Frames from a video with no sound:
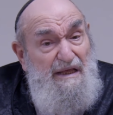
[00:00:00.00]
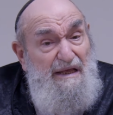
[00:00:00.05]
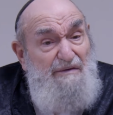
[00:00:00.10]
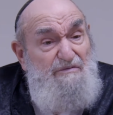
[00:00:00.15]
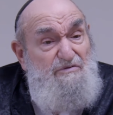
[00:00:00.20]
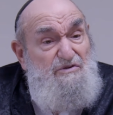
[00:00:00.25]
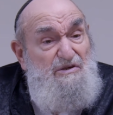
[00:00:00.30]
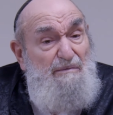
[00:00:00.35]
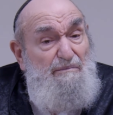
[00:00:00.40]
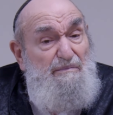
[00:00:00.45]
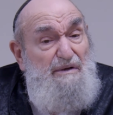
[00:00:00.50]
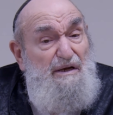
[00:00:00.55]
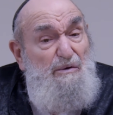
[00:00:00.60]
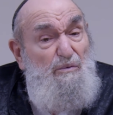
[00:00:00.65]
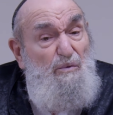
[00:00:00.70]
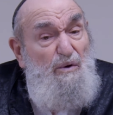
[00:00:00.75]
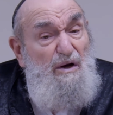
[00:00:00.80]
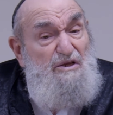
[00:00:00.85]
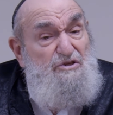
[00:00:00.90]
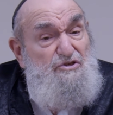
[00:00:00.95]
you have somebody
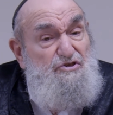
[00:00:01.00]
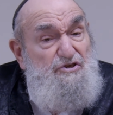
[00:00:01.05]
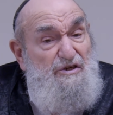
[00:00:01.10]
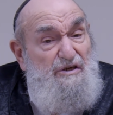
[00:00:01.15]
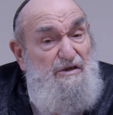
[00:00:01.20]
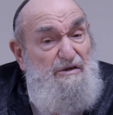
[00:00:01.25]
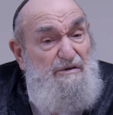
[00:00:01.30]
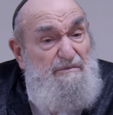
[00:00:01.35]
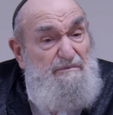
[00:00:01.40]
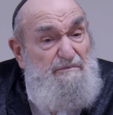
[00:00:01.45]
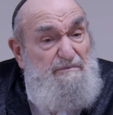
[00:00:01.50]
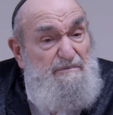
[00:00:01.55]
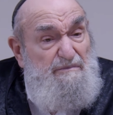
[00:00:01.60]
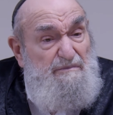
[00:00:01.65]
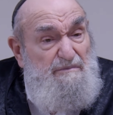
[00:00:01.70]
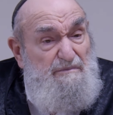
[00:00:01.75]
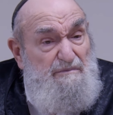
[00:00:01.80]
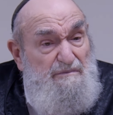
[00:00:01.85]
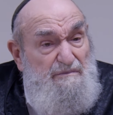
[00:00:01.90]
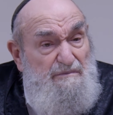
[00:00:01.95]
watching.
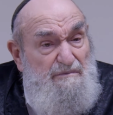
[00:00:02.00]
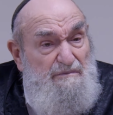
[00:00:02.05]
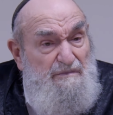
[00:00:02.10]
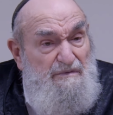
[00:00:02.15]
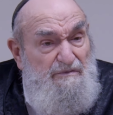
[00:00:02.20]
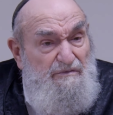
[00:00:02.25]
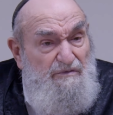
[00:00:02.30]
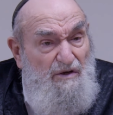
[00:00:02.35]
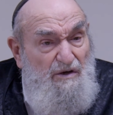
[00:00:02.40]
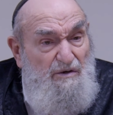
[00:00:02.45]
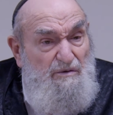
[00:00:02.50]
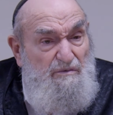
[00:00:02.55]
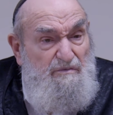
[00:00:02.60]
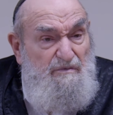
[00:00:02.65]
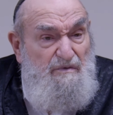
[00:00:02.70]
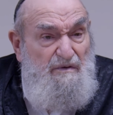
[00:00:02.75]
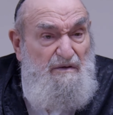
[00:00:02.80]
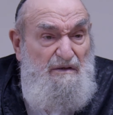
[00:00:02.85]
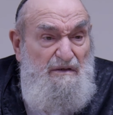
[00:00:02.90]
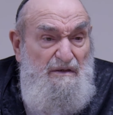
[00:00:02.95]
You know,
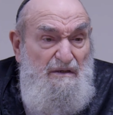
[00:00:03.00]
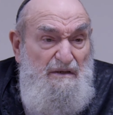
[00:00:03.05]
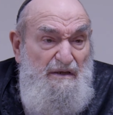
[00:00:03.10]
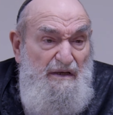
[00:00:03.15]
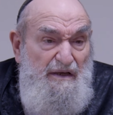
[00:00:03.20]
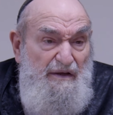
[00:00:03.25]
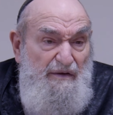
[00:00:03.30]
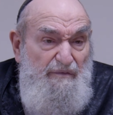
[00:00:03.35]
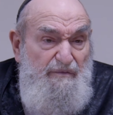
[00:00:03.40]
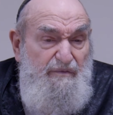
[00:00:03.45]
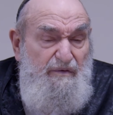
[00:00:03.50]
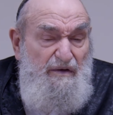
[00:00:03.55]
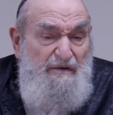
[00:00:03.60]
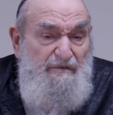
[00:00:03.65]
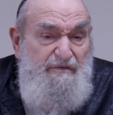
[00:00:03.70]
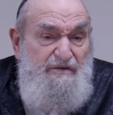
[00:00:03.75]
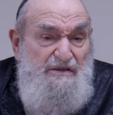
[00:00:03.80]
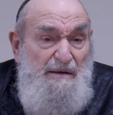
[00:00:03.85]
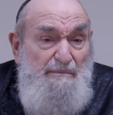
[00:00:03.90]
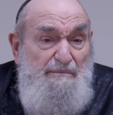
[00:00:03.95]
if,
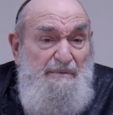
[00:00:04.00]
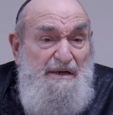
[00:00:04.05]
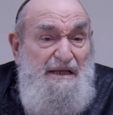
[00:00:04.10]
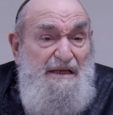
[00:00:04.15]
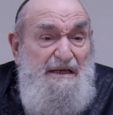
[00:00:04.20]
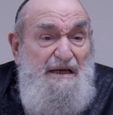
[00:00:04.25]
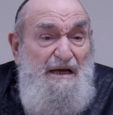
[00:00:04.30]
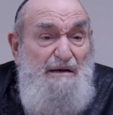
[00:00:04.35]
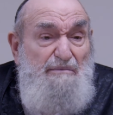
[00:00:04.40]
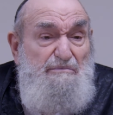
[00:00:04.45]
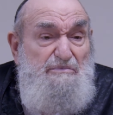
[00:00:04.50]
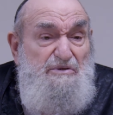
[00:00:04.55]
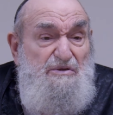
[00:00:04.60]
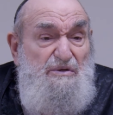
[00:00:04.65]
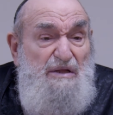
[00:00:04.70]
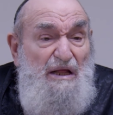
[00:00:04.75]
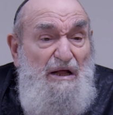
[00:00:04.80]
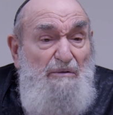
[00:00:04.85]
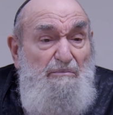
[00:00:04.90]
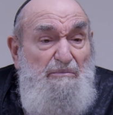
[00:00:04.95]
if somebody comes,
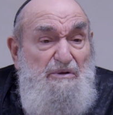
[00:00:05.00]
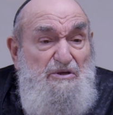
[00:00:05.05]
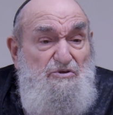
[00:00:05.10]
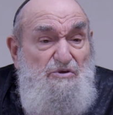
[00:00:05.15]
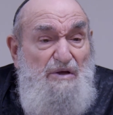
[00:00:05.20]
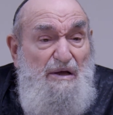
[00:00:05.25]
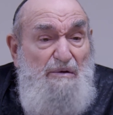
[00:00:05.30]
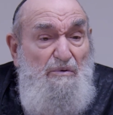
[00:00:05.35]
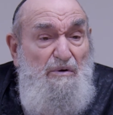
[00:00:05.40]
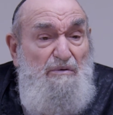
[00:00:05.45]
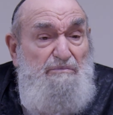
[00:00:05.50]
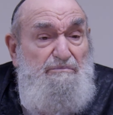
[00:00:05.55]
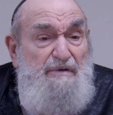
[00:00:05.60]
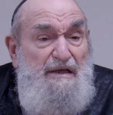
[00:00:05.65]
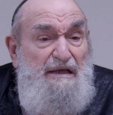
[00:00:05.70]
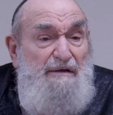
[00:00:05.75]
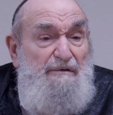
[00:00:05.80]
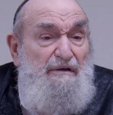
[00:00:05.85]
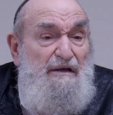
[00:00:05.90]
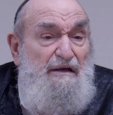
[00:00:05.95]
tell me so I won't
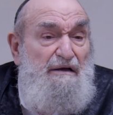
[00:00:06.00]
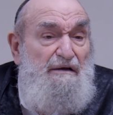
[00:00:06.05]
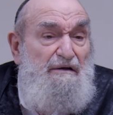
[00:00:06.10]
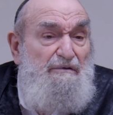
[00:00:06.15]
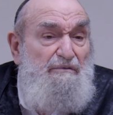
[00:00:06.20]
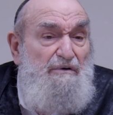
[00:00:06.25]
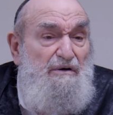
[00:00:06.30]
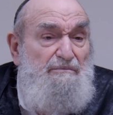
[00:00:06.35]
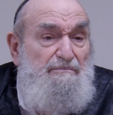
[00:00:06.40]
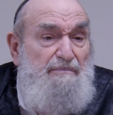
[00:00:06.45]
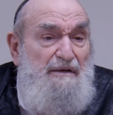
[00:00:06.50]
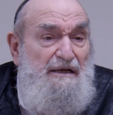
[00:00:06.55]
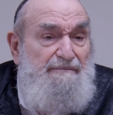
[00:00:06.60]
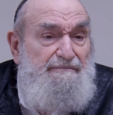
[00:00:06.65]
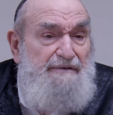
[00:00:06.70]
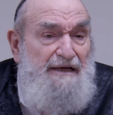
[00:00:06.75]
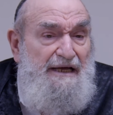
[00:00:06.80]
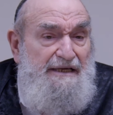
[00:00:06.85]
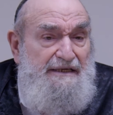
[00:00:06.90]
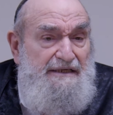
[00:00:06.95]
be uh, won't
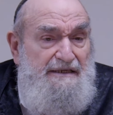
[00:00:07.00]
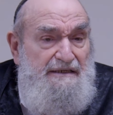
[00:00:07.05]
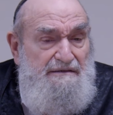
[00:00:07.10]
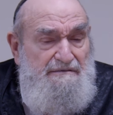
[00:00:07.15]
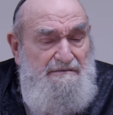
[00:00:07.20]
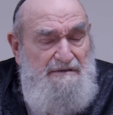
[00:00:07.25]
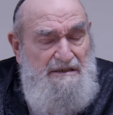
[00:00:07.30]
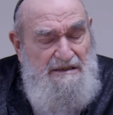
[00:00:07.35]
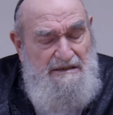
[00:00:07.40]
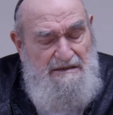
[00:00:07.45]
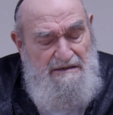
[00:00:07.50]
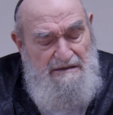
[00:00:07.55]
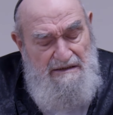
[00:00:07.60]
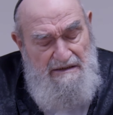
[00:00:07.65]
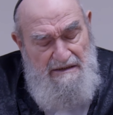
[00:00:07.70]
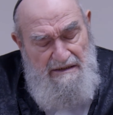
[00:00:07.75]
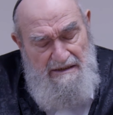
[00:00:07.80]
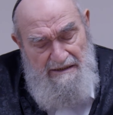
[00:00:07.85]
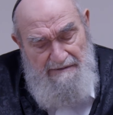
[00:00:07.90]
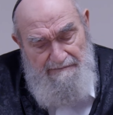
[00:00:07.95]
bang.
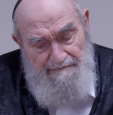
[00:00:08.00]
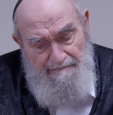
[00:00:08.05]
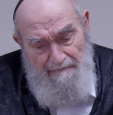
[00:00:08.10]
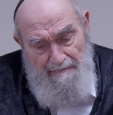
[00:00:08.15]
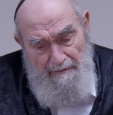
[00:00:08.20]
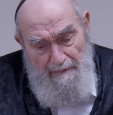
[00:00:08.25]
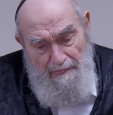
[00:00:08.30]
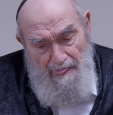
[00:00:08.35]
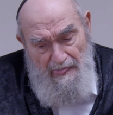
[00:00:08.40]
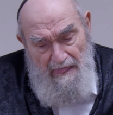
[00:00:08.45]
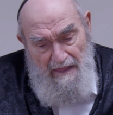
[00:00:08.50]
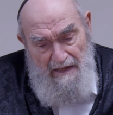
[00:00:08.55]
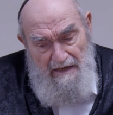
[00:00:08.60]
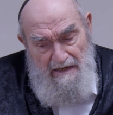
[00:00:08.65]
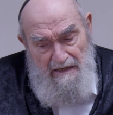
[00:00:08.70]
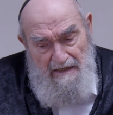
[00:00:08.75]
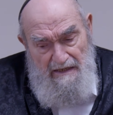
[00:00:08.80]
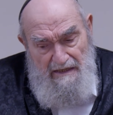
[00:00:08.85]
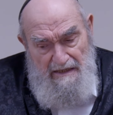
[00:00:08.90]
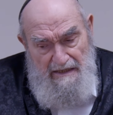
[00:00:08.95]

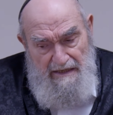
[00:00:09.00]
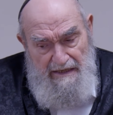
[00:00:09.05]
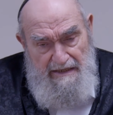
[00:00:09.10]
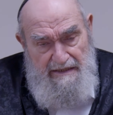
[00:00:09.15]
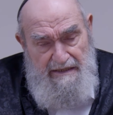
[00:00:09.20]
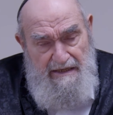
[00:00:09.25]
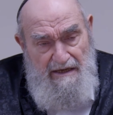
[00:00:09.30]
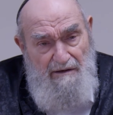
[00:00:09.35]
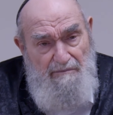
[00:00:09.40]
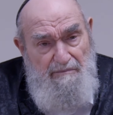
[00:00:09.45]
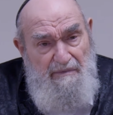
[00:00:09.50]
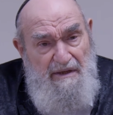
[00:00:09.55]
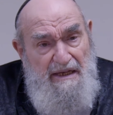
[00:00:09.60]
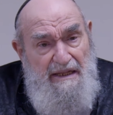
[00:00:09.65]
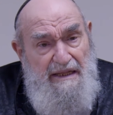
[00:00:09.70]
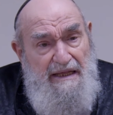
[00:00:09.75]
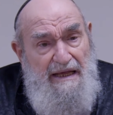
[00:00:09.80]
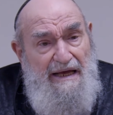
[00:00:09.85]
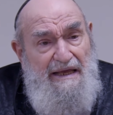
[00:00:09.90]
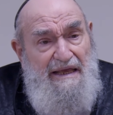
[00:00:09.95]
They tell me the
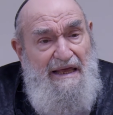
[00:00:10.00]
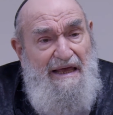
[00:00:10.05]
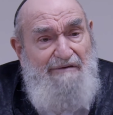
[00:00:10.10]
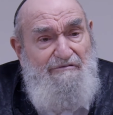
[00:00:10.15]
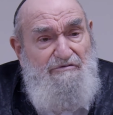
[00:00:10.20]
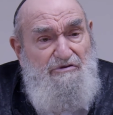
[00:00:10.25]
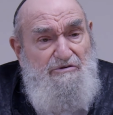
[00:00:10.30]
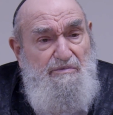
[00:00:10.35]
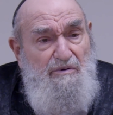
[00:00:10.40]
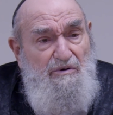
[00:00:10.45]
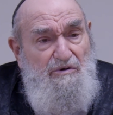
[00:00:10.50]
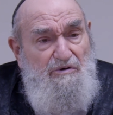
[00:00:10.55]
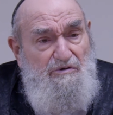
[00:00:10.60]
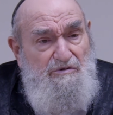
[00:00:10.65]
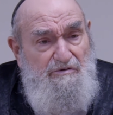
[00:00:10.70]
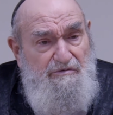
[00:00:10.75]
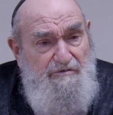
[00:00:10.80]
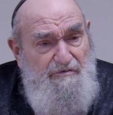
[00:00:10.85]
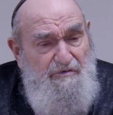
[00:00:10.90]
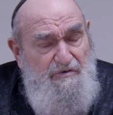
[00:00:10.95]
guy you haven't spoken
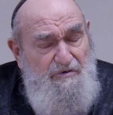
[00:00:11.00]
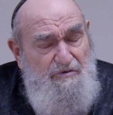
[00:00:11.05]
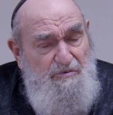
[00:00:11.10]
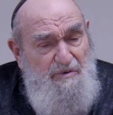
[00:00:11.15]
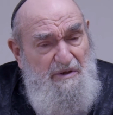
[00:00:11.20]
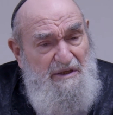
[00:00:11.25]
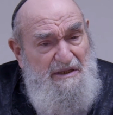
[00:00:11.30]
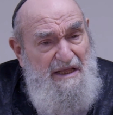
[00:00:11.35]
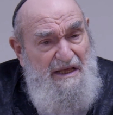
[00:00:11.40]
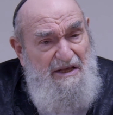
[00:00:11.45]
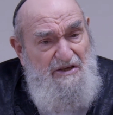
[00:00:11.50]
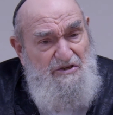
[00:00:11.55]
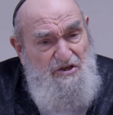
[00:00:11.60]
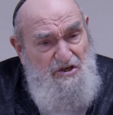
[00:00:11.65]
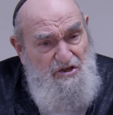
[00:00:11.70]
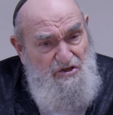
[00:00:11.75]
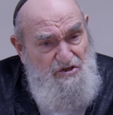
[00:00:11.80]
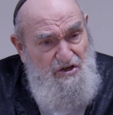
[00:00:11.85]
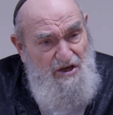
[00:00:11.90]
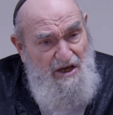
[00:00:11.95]
to for three days,
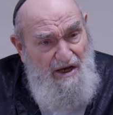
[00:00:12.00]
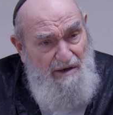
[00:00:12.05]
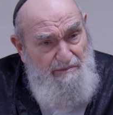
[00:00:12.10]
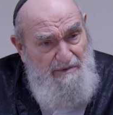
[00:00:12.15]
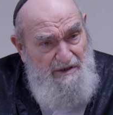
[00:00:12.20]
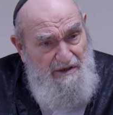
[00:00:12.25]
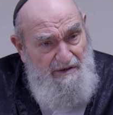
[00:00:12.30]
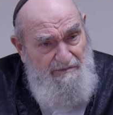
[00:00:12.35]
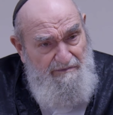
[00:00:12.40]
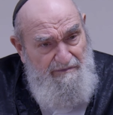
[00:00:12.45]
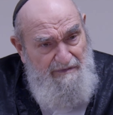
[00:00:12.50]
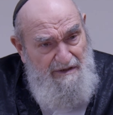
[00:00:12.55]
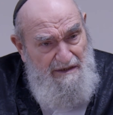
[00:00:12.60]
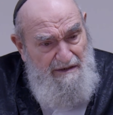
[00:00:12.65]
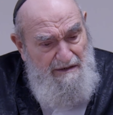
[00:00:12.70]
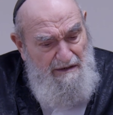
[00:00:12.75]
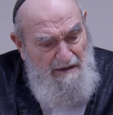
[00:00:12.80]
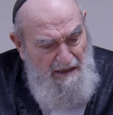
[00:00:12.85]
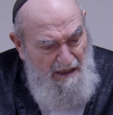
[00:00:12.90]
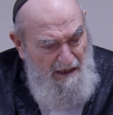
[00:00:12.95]
he's coming.
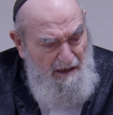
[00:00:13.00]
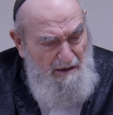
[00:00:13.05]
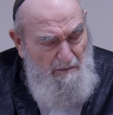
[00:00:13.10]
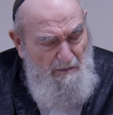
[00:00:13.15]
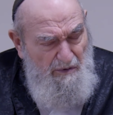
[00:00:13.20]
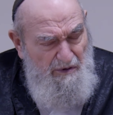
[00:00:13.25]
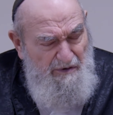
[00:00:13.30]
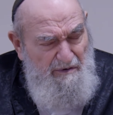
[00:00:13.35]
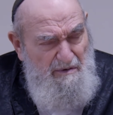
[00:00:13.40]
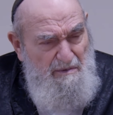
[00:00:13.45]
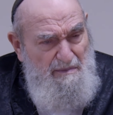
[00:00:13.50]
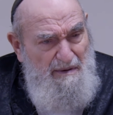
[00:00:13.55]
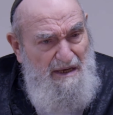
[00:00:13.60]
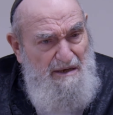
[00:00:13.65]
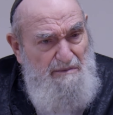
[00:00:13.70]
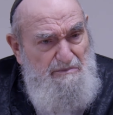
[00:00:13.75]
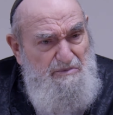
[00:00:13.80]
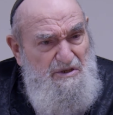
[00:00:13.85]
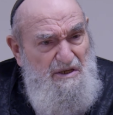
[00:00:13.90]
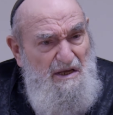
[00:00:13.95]
Let him worry about
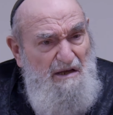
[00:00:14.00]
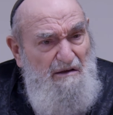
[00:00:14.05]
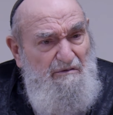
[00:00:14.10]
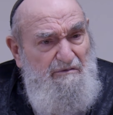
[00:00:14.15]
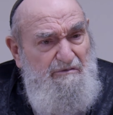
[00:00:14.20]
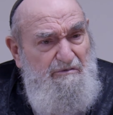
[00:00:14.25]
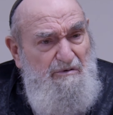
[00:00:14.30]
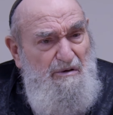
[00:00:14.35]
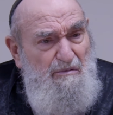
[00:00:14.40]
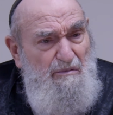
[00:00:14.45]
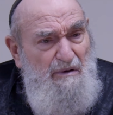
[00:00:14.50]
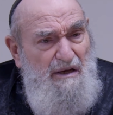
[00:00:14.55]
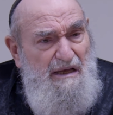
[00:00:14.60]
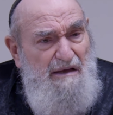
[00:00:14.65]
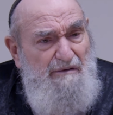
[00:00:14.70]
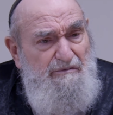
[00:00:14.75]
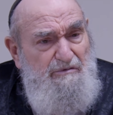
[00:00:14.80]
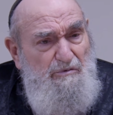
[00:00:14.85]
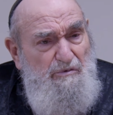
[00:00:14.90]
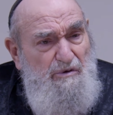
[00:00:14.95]
himself. What do I
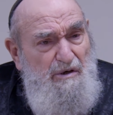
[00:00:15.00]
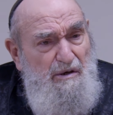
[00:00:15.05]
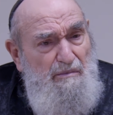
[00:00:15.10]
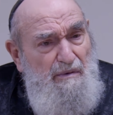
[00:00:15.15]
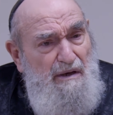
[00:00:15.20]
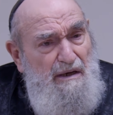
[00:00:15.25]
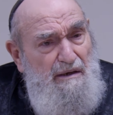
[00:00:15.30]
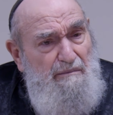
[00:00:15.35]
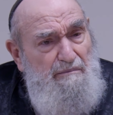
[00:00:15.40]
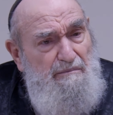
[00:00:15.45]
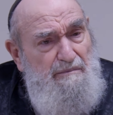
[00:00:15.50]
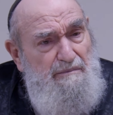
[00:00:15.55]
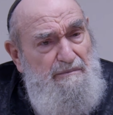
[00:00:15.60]
have to worry about him?